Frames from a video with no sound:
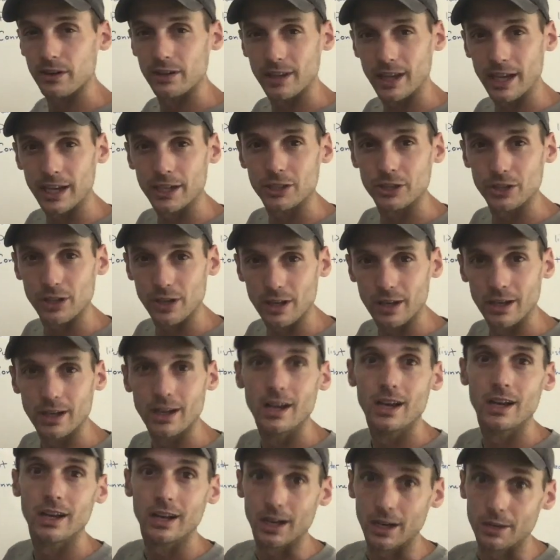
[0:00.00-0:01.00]
electron
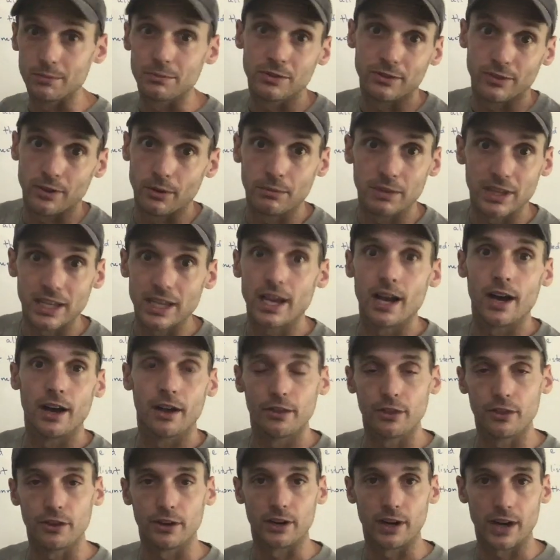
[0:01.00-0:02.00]
comes from the
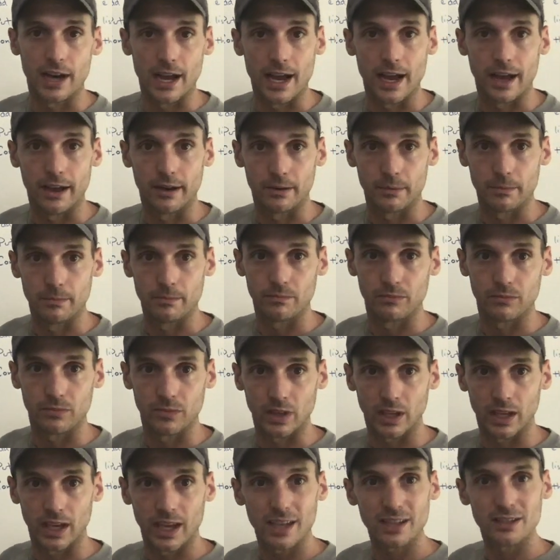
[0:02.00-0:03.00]
other atom.
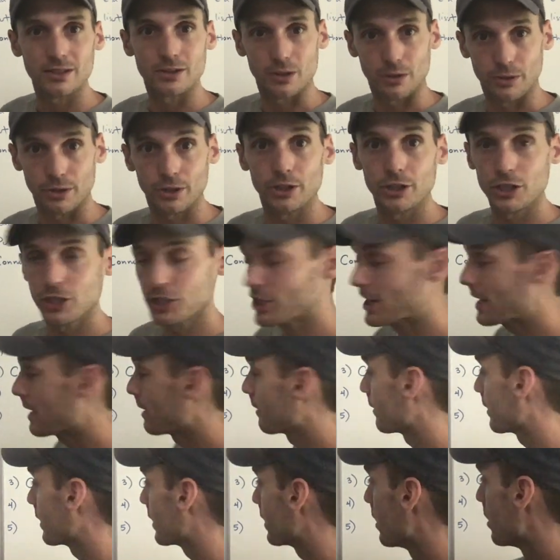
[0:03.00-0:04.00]
Okay, so they're
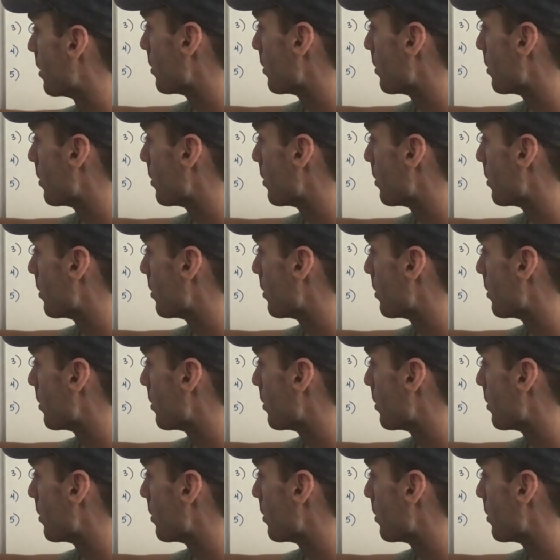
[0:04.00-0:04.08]
sharing.